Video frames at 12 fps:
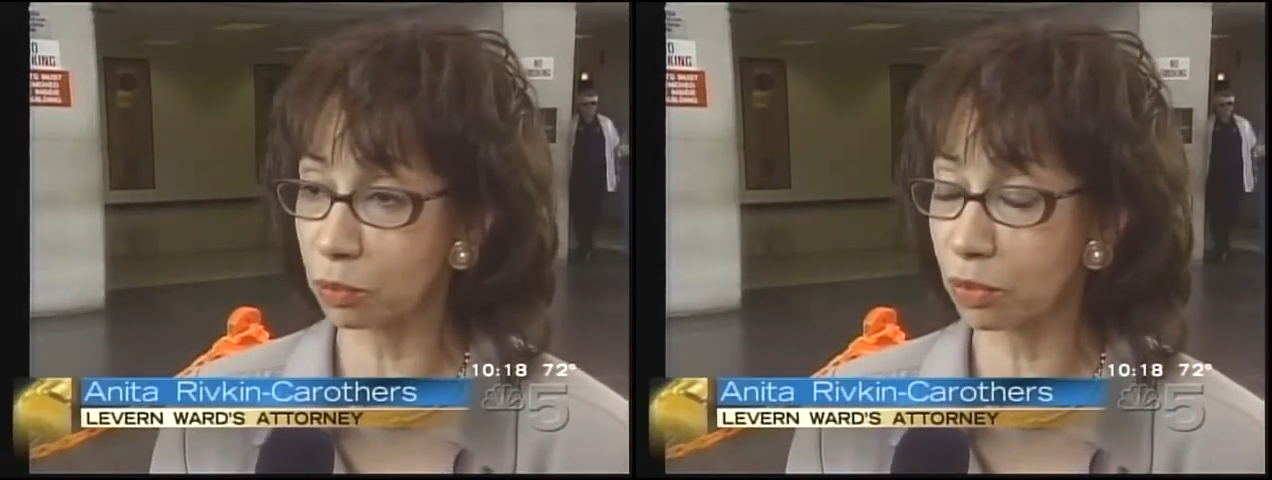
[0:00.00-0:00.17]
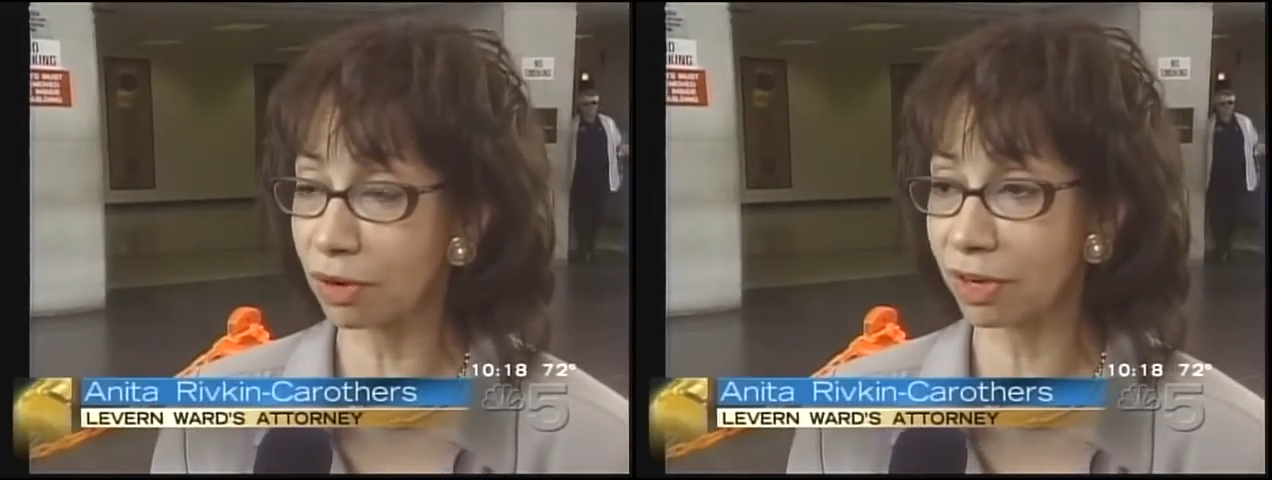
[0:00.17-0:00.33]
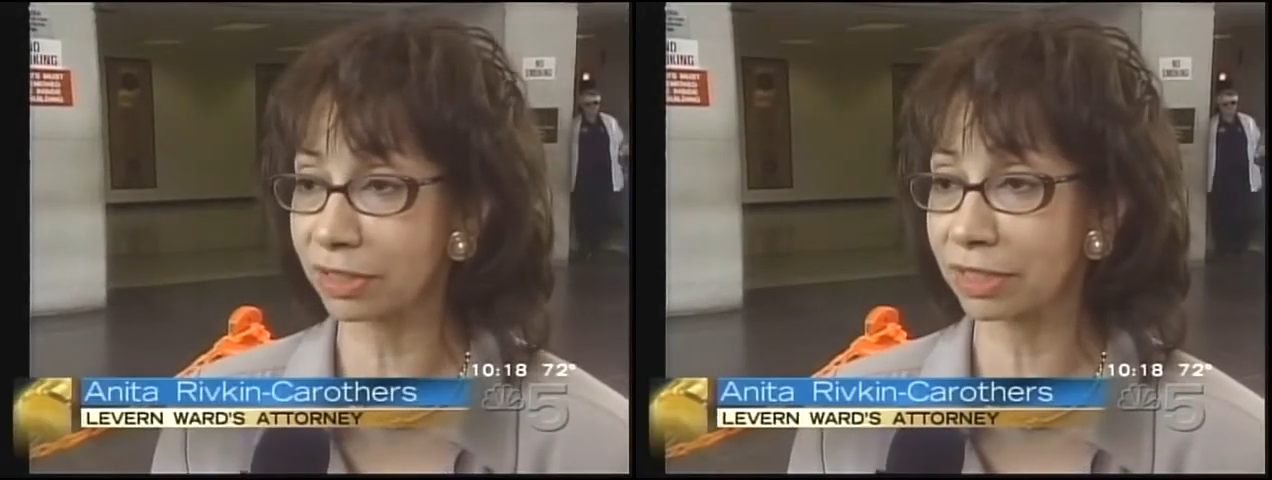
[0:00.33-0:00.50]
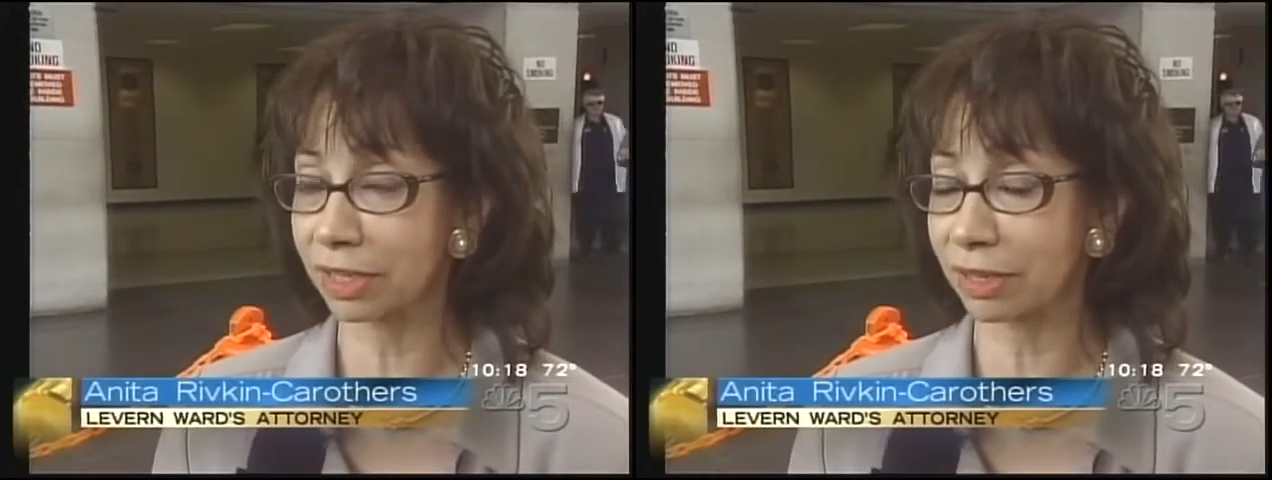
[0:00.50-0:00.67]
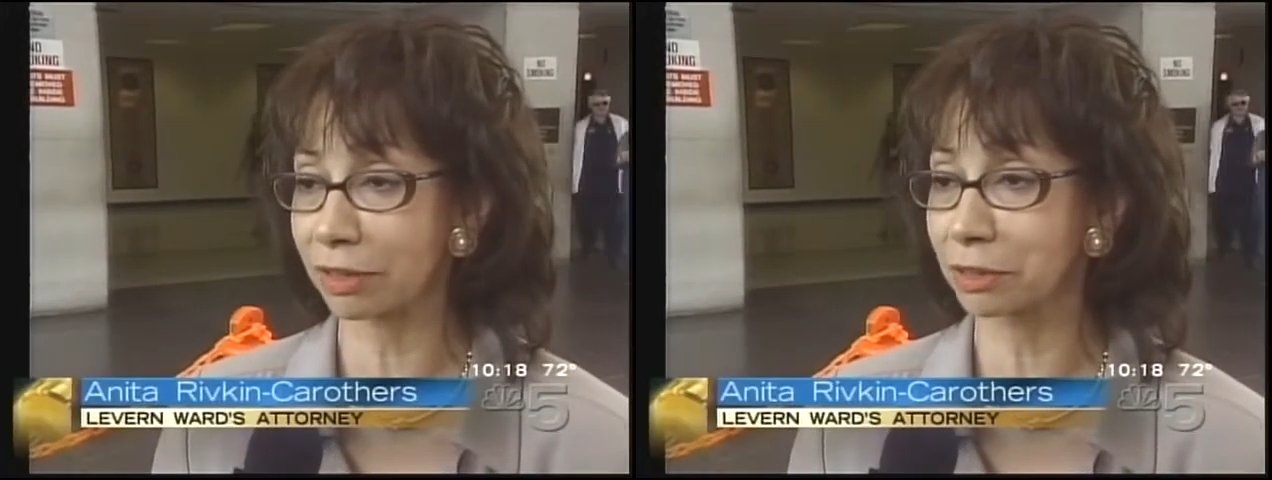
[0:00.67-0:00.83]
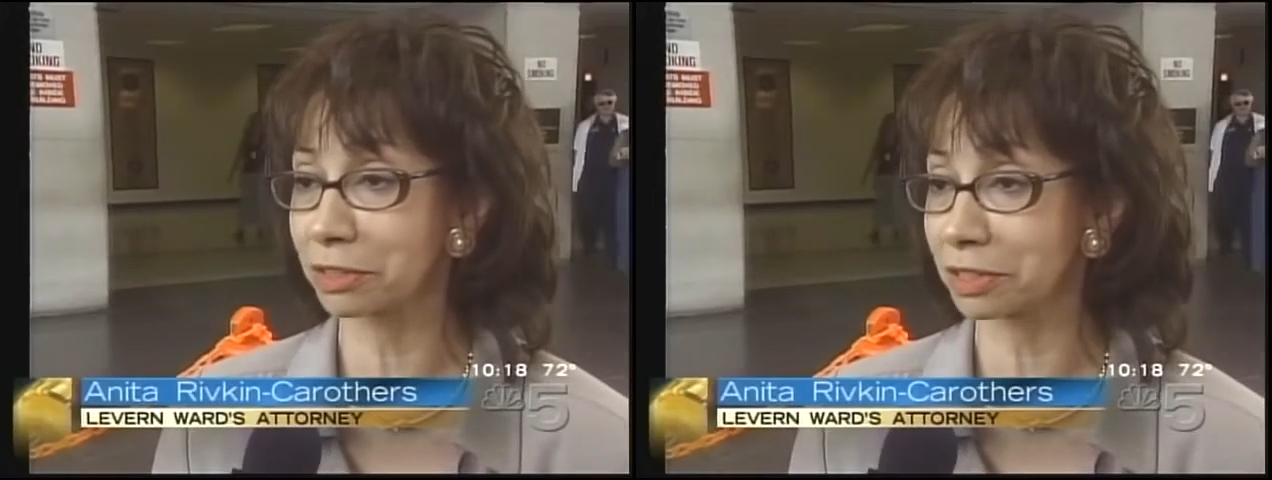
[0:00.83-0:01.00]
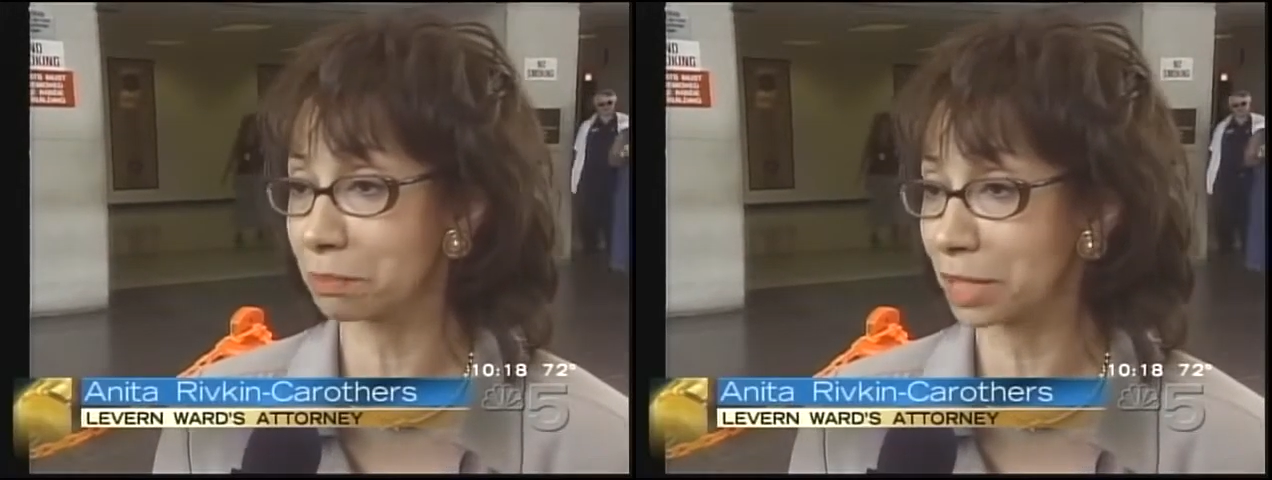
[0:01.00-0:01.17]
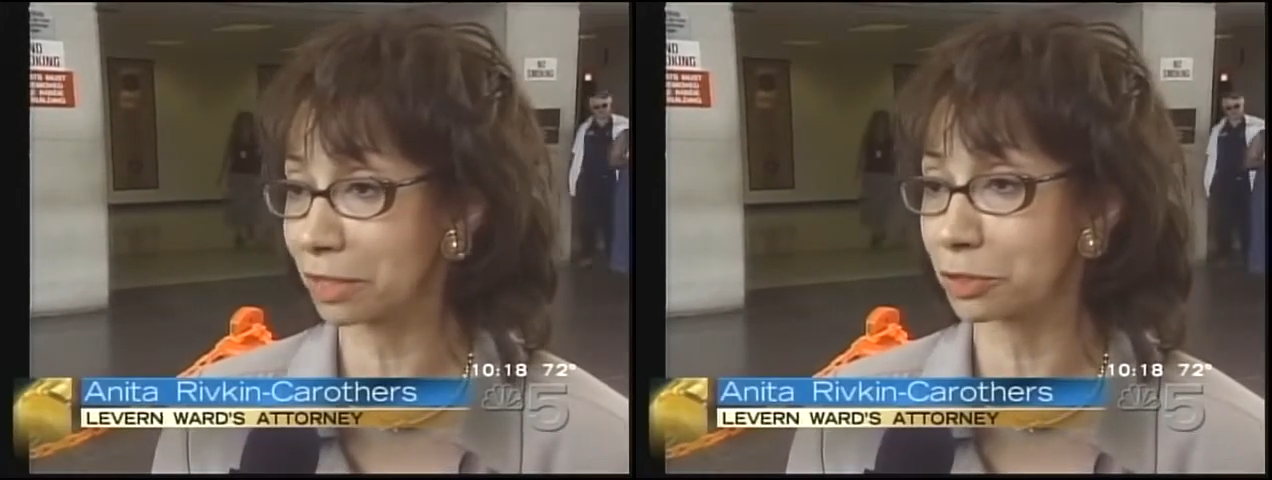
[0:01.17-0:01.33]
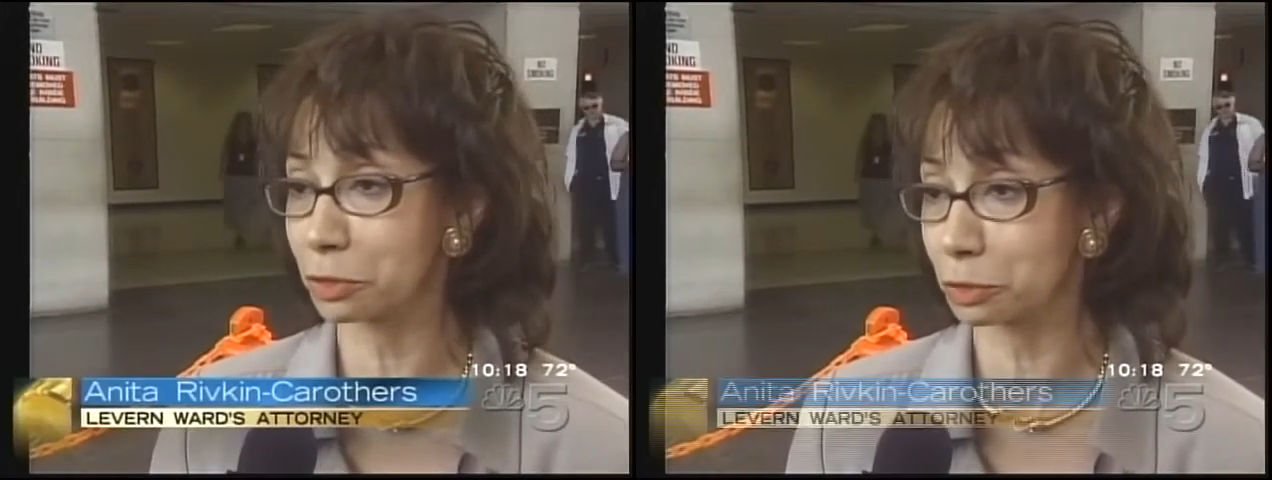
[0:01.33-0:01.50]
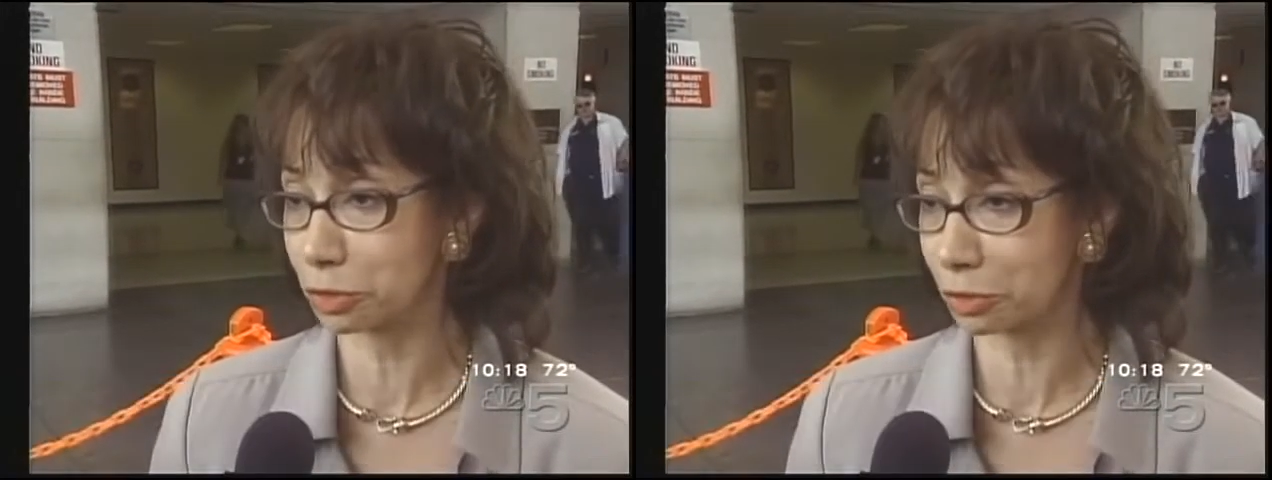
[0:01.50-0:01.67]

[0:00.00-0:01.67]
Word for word: Ward uh, could mean a new